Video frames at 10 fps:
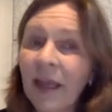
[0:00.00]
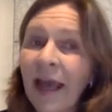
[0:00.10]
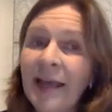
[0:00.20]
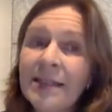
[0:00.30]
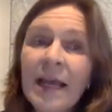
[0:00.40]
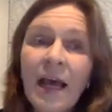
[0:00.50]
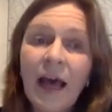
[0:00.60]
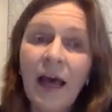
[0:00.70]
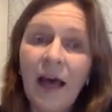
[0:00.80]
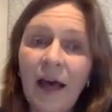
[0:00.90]
And
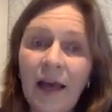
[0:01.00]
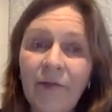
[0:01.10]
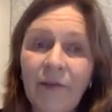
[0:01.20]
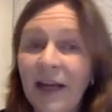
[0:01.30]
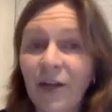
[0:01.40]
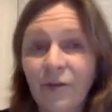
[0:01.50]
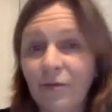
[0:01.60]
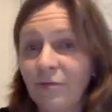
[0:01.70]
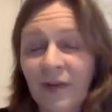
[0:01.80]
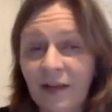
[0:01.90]
uh, if
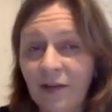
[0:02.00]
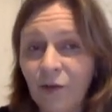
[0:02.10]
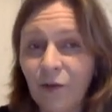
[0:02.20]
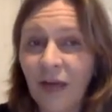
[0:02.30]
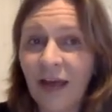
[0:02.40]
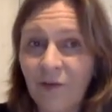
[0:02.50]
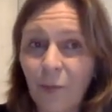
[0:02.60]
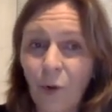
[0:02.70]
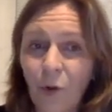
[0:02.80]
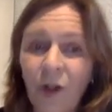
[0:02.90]
either by you don't have a
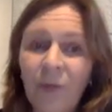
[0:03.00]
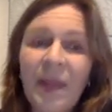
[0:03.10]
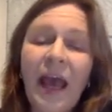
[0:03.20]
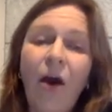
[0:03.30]
ball